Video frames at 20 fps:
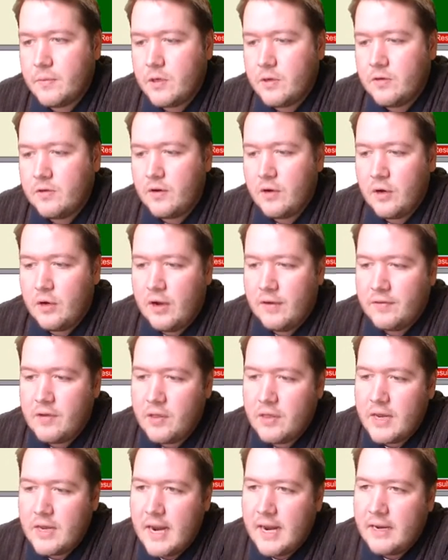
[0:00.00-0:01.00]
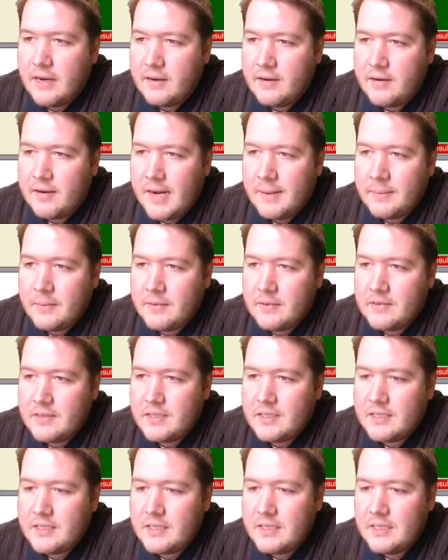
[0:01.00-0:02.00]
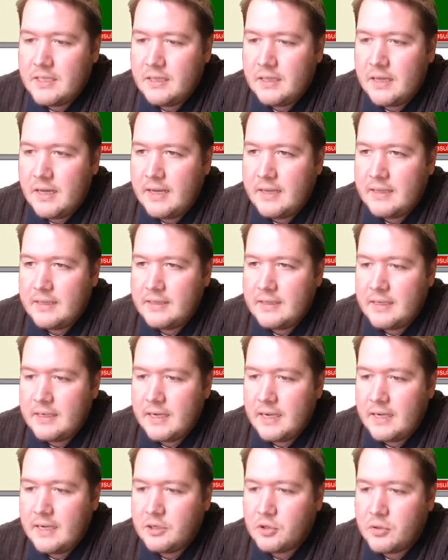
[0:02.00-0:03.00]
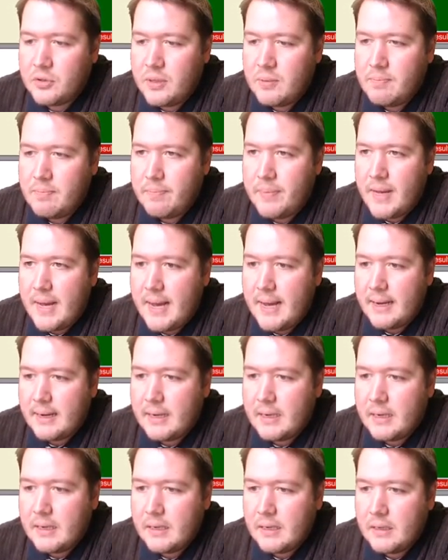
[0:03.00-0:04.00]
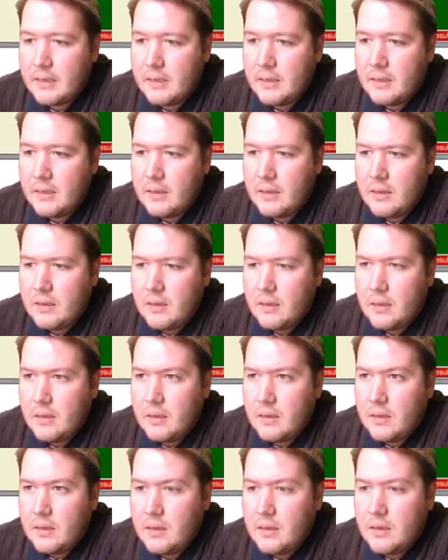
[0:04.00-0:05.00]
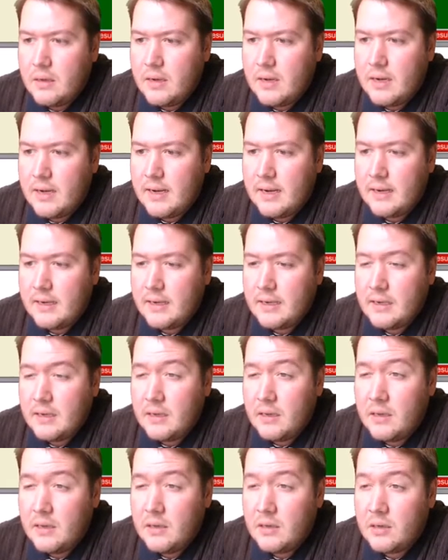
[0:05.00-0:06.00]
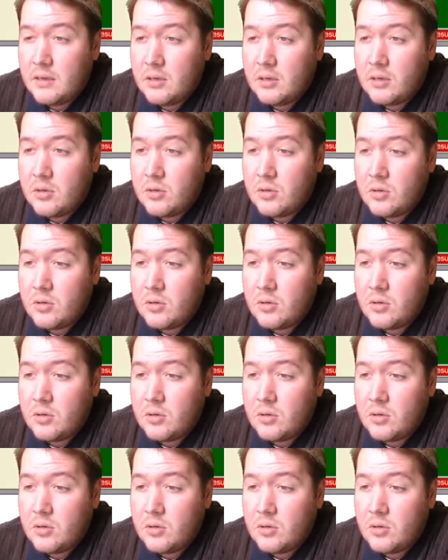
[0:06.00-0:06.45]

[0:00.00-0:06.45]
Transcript: so I've got the eight of diamonds still as an entry back. I can...